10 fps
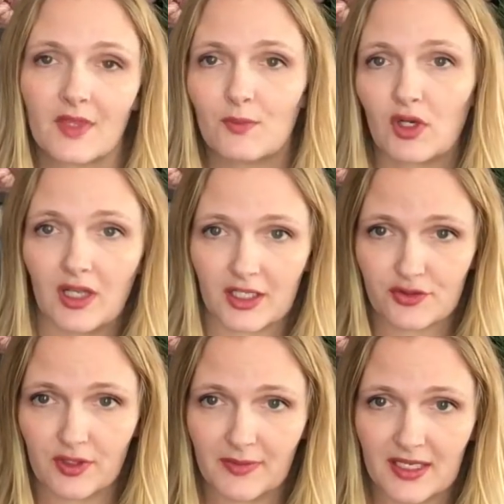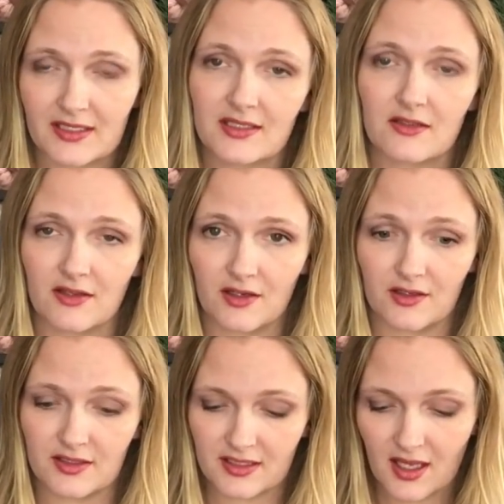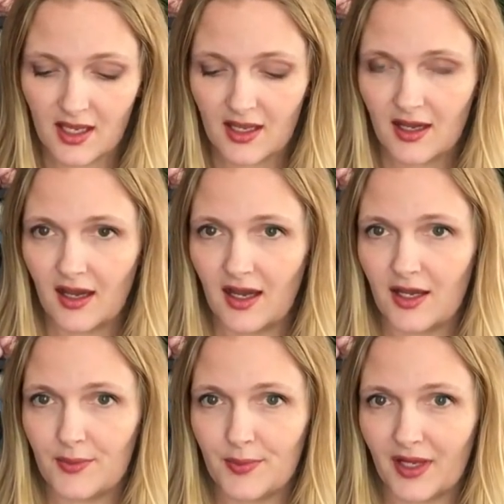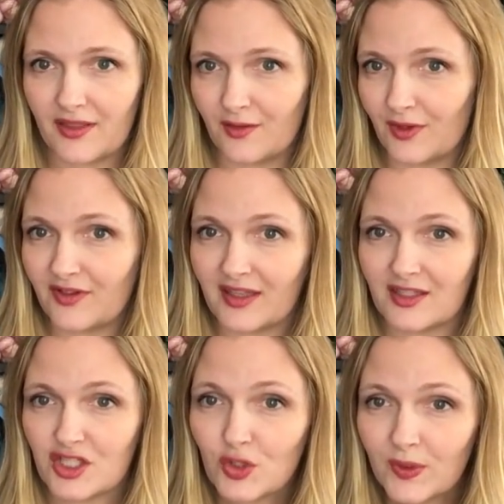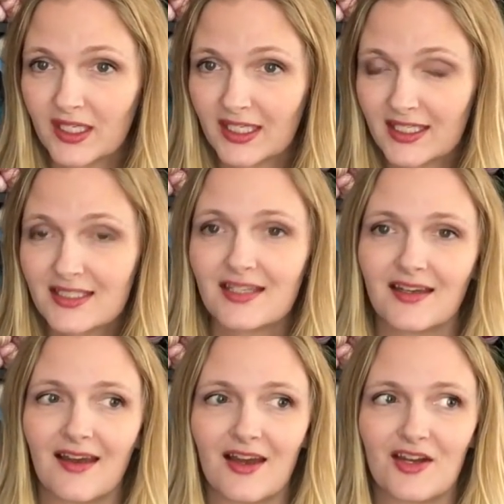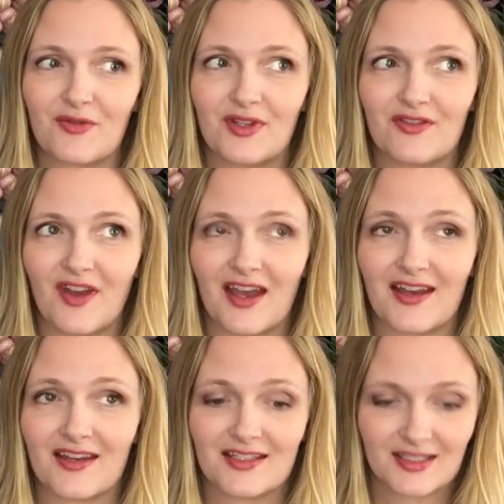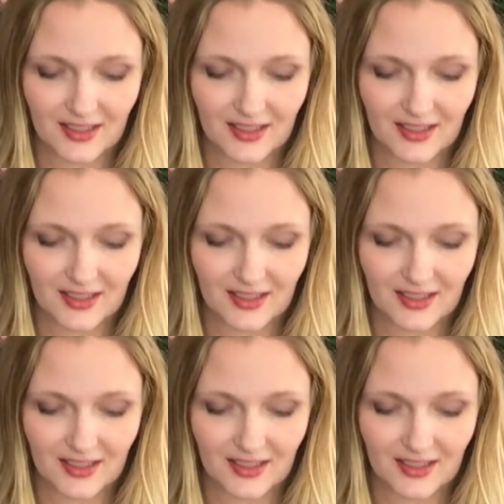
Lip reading: more luxury bases. So there's, I think we've had the tweed, we've had,